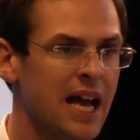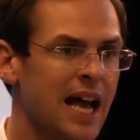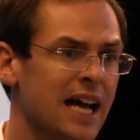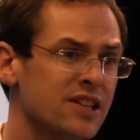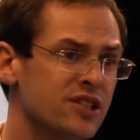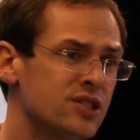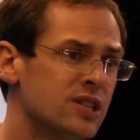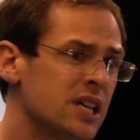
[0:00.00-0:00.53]

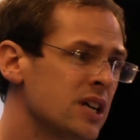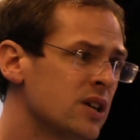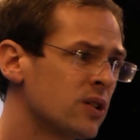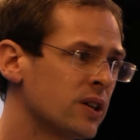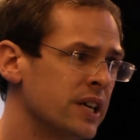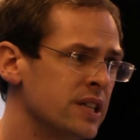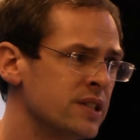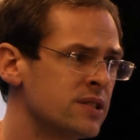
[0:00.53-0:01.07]
has
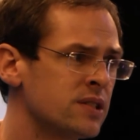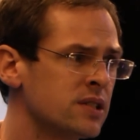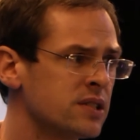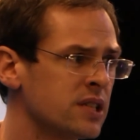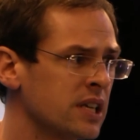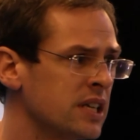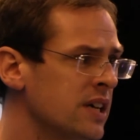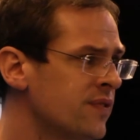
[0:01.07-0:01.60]
decreased
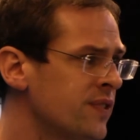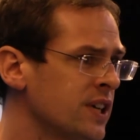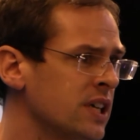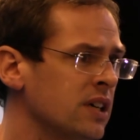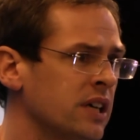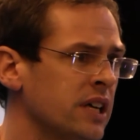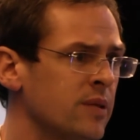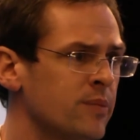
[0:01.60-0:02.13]
significantly